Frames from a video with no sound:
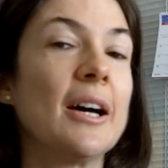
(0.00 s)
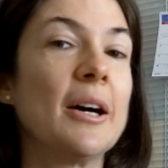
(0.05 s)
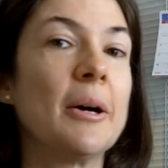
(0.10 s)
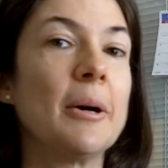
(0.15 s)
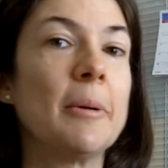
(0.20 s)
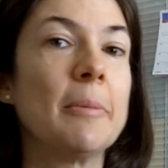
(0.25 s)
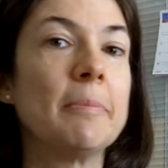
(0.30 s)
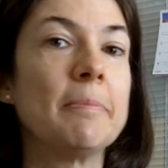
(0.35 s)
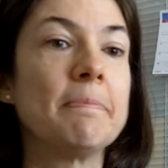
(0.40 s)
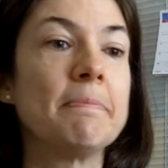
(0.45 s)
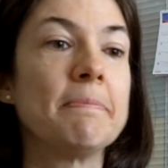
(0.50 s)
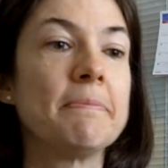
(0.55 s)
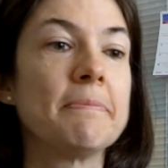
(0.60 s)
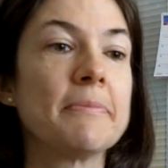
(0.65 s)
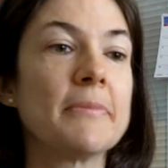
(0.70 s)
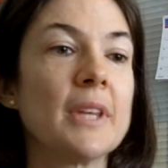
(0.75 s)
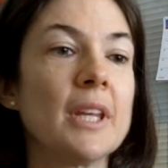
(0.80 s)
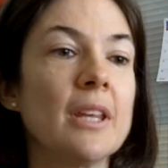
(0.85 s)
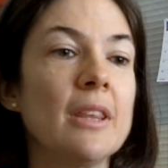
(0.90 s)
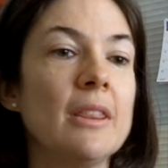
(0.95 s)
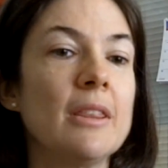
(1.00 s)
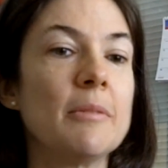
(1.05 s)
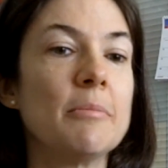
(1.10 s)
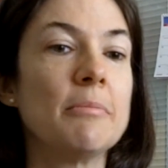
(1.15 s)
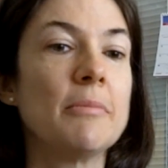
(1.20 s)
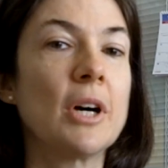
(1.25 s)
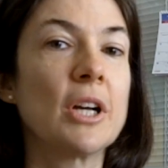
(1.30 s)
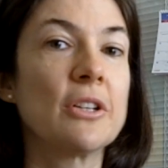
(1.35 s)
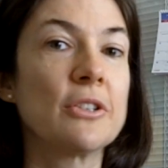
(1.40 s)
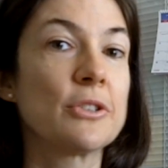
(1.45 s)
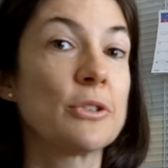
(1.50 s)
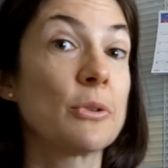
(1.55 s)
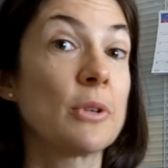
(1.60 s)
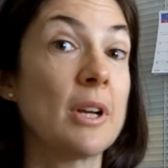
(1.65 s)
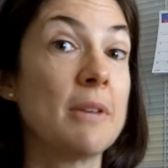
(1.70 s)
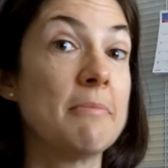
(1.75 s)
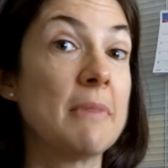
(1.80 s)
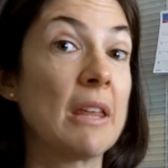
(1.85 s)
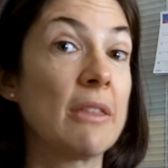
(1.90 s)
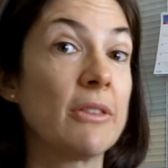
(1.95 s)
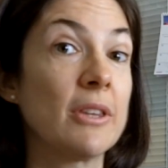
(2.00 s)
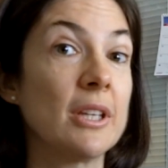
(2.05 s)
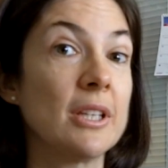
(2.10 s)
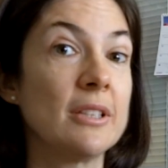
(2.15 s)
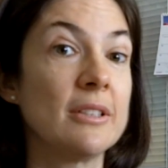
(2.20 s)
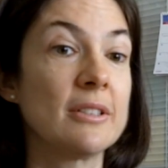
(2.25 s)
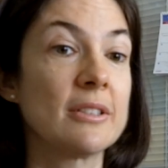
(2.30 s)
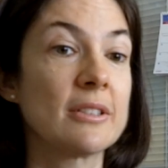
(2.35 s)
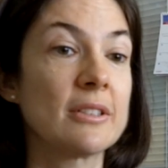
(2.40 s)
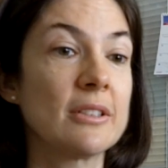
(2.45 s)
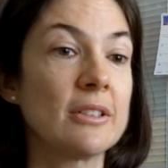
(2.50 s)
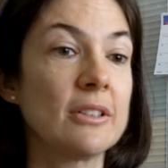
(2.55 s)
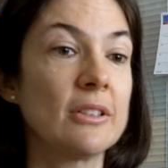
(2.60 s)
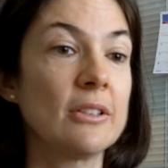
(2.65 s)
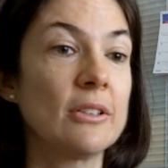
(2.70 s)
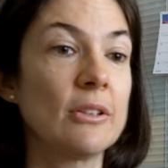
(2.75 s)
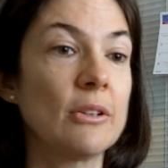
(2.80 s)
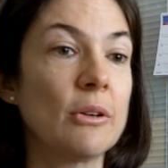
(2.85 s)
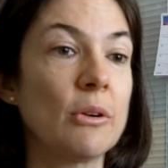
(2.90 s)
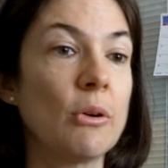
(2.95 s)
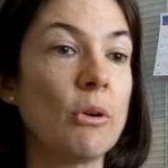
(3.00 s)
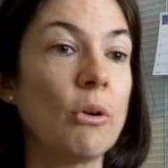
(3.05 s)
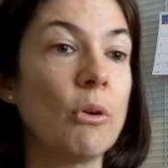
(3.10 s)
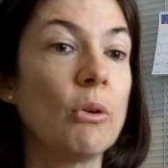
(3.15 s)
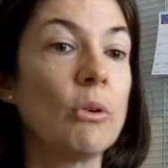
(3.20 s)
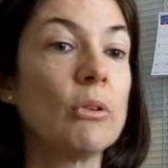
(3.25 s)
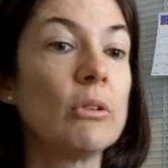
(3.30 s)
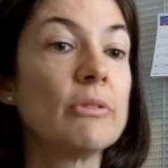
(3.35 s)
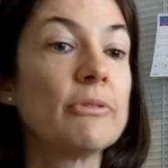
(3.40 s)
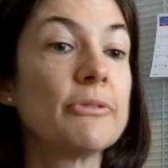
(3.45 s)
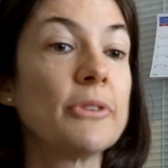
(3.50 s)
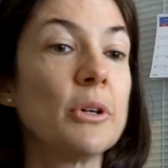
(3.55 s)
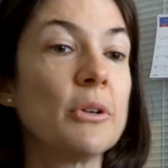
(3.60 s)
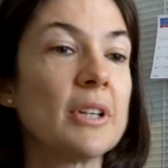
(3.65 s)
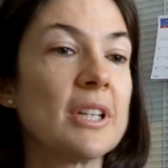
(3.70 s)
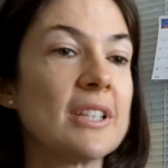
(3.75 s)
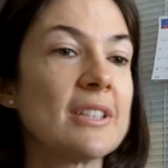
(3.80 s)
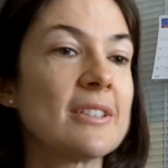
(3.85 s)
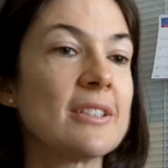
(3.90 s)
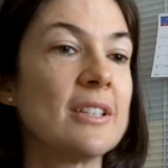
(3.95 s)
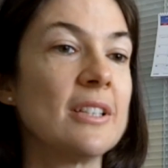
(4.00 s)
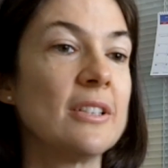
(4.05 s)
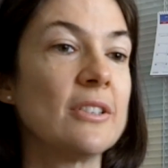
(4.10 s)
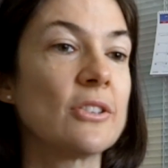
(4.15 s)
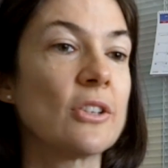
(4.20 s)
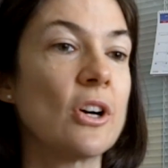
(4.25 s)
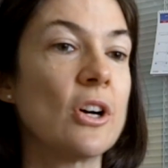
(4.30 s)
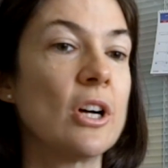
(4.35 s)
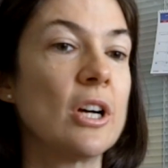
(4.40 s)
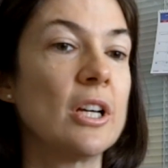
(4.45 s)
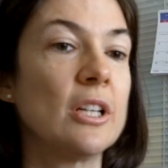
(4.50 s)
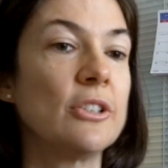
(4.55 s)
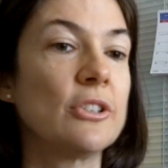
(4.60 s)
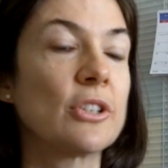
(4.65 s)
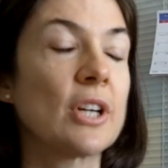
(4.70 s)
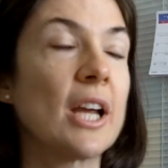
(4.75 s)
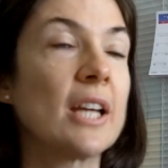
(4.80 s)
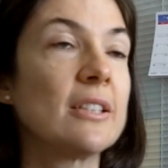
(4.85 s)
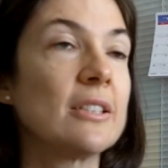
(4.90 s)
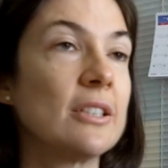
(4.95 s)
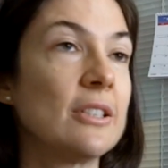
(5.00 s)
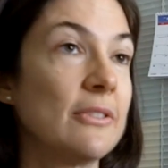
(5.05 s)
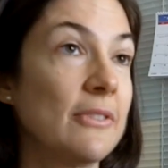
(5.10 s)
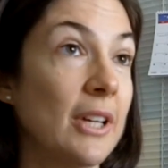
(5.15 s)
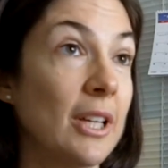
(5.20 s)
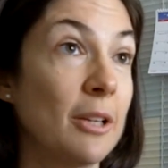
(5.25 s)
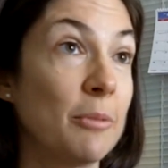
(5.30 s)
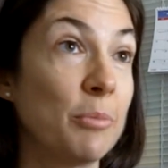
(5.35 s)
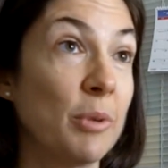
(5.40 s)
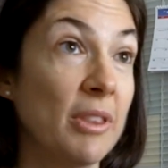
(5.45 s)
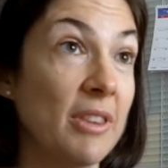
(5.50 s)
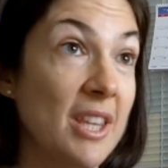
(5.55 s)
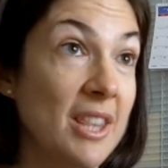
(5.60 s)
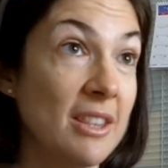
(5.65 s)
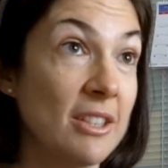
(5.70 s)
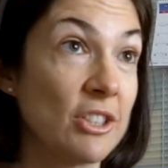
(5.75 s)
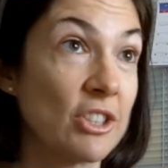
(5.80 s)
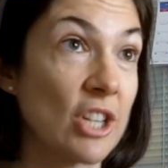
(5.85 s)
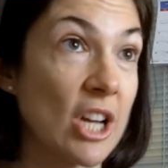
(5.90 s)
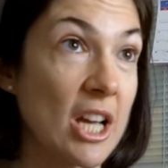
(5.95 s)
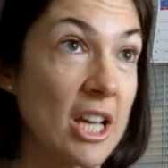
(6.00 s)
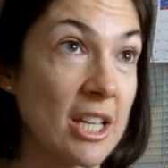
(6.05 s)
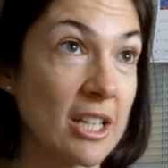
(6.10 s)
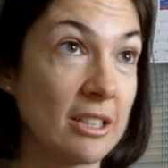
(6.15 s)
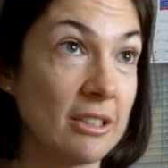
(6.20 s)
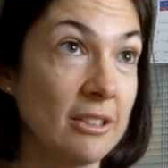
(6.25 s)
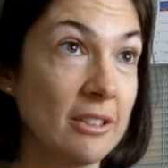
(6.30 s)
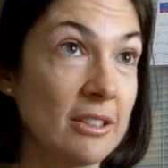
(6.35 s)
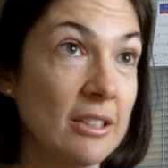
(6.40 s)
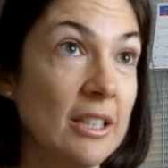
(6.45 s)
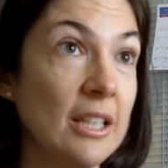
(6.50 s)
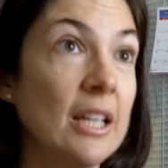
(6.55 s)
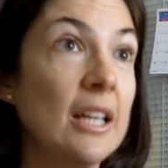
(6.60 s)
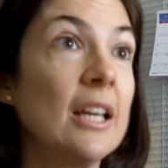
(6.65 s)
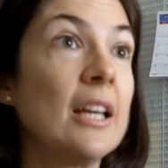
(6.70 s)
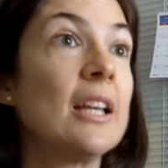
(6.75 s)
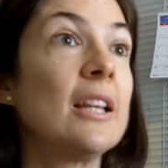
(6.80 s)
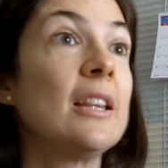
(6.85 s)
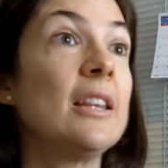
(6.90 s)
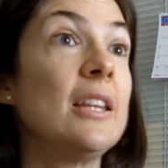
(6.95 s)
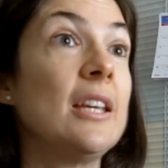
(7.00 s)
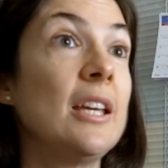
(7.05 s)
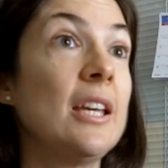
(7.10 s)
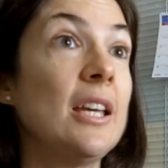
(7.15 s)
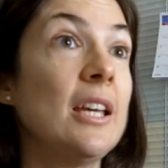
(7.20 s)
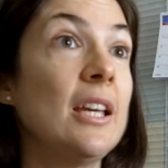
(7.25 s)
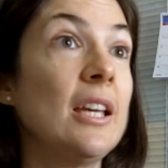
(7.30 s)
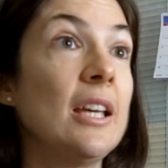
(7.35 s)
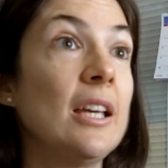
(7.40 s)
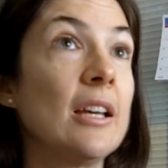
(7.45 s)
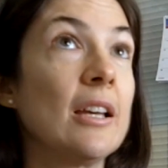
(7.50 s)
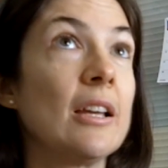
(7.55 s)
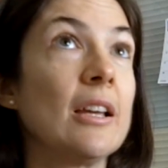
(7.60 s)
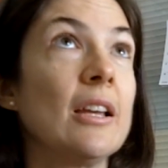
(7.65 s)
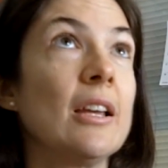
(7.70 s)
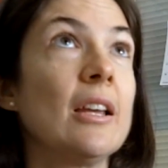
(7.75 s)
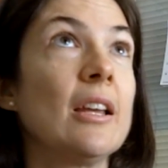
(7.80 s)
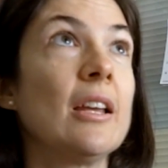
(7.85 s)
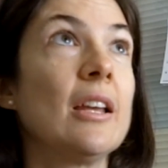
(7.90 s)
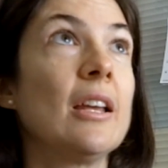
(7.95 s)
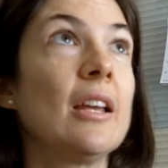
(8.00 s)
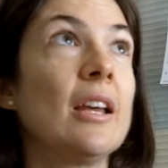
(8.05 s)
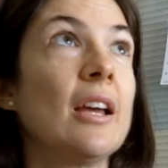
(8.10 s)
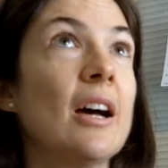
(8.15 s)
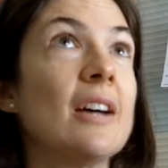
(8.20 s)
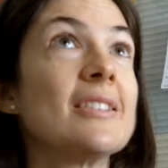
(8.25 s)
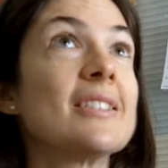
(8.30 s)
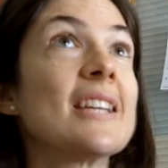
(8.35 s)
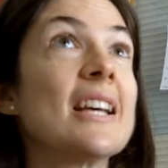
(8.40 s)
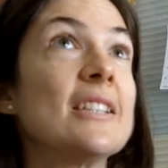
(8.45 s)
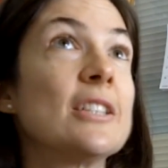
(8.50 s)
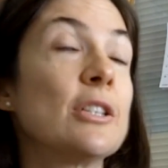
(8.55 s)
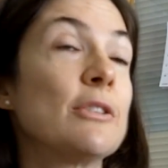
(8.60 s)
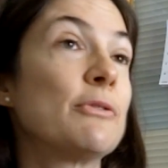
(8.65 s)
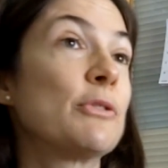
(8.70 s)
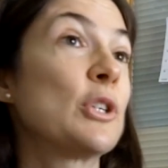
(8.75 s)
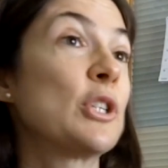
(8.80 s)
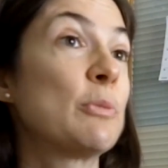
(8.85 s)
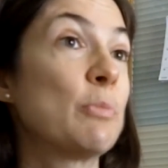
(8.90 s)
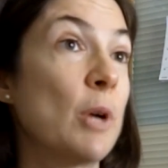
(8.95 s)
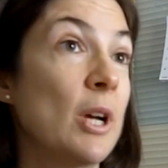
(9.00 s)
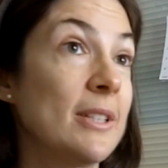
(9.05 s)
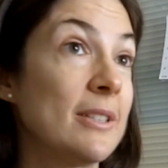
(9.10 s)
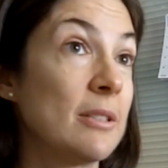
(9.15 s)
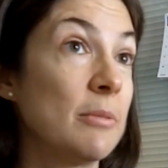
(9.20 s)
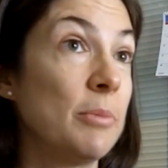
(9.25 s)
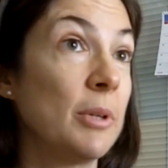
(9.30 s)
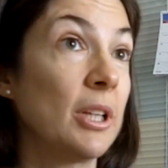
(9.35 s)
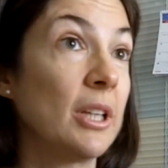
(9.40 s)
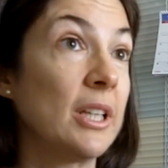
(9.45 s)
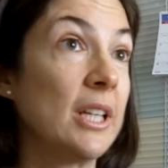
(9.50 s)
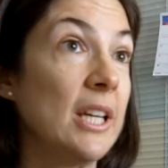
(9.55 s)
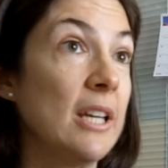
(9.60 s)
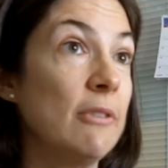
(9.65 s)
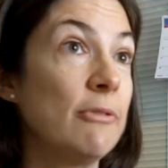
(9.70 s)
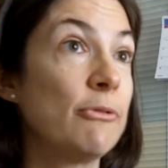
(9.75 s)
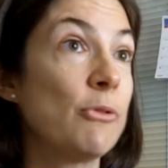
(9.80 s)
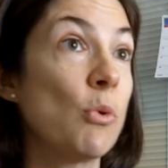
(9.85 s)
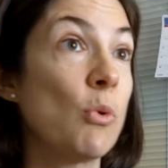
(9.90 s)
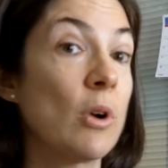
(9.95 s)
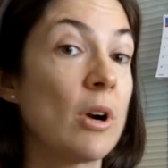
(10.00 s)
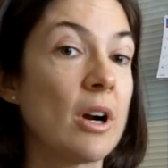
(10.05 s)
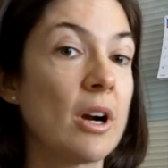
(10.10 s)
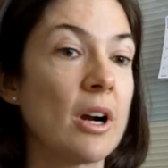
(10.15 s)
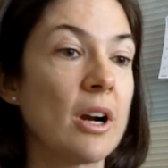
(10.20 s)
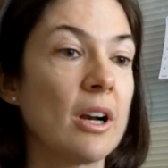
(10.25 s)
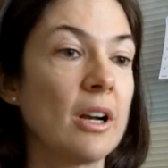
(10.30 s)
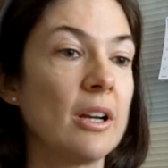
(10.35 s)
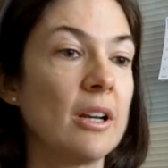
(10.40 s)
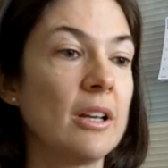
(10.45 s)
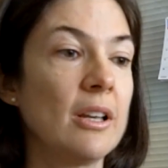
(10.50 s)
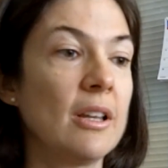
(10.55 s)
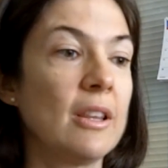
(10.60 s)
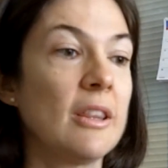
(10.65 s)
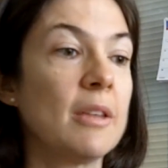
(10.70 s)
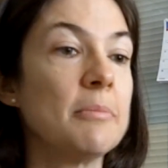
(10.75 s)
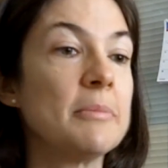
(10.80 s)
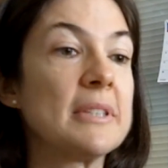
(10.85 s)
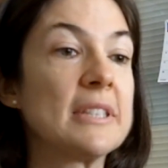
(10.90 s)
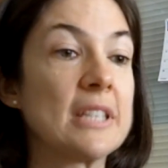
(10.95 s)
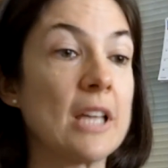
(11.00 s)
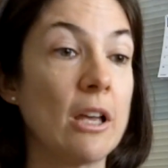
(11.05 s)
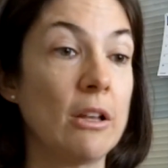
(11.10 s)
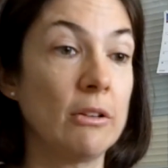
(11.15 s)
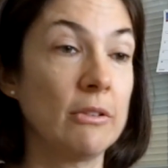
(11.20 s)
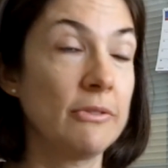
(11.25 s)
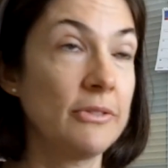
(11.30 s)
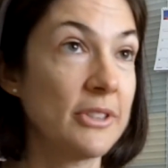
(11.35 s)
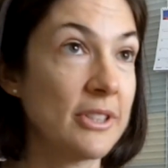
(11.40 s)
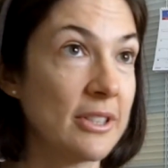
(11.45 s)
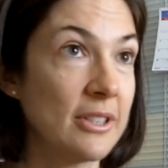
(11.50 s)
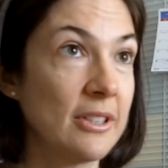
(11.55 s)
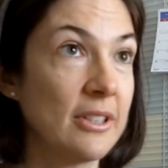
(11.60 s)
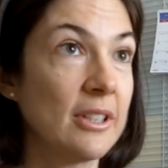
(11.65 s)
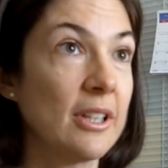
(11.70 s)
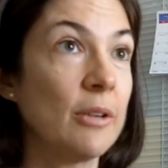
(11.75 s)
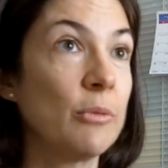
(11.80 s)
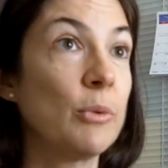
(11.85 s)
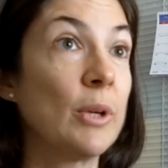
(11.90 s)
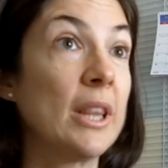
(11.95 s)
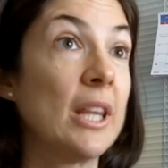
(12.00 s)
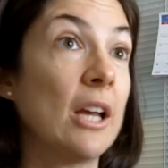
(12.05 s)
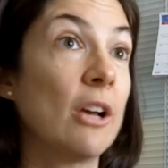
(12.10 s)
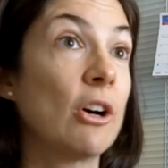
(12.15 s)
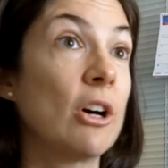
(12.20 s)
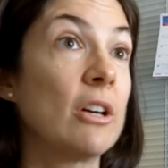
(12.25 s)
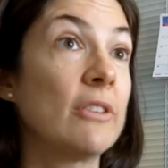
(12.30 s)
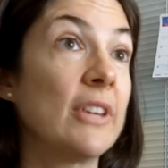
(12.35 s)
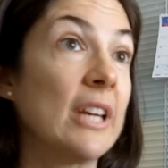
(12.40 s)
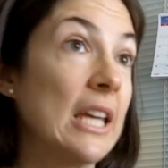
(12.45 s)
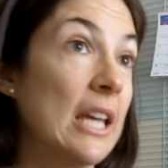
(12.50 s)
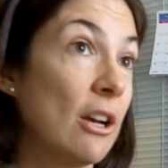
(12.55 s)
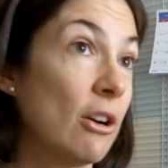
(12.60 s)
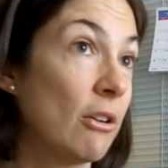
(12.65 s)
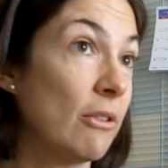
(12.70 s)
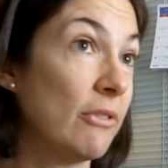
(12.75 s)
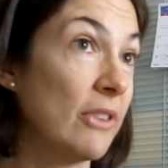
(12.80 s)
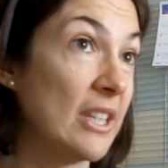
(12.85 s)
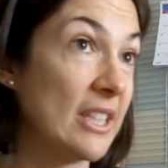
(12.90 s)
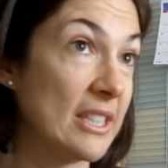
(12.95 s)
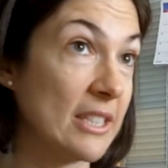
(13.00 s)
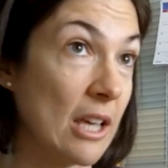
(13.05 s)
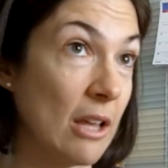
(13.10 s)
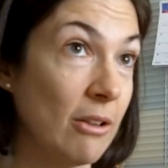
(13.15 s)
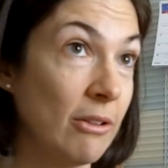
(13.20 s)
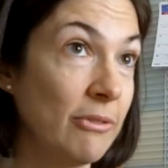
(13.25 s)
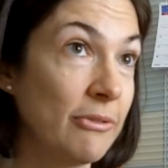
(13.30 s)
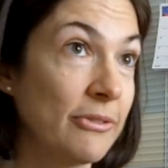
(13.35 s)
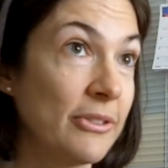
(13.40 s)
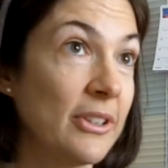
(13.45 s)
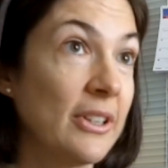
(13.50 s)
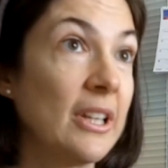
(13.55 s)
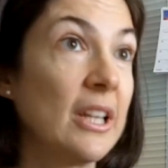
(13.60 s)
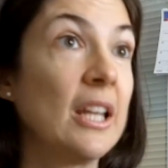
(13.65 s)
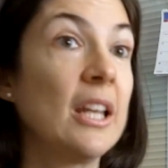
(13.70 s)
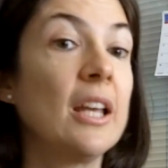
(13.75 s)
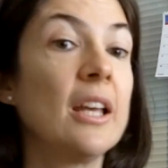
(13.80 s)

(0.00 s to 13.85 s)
The Montessori method's whole focus is on trying to develop within the child a sense of responsibility for themselves and what they call the care of the self,